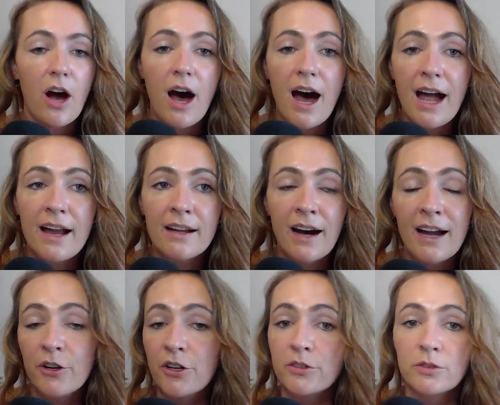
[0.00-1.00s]
I
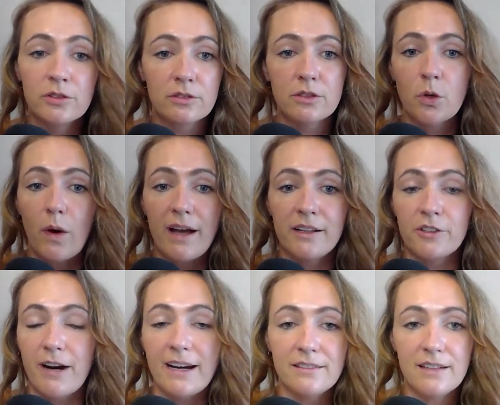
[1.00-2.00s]
earn quite a
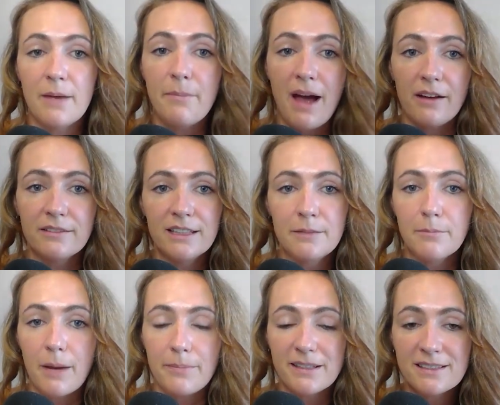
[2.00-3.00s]
great amount in
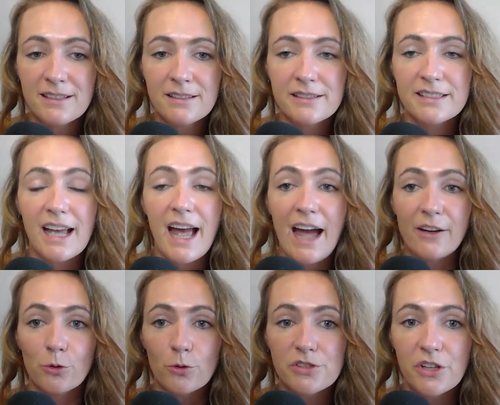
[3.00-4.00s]
my business. And
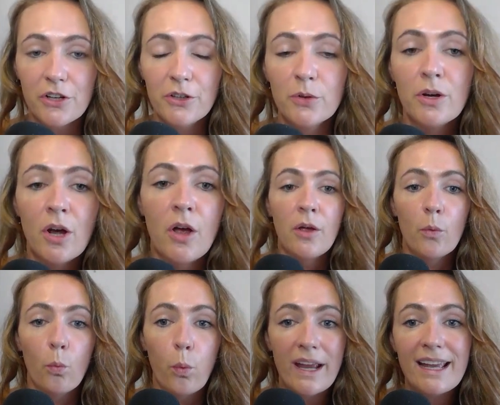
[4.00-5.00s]
also
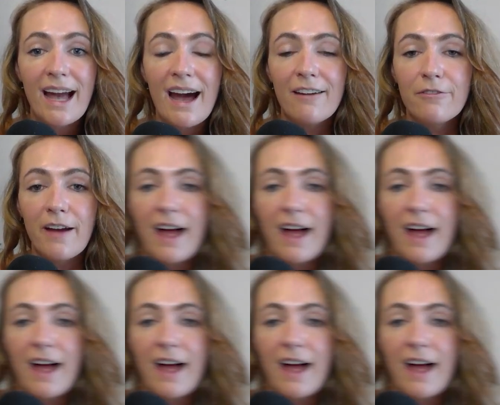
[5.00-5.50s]
we have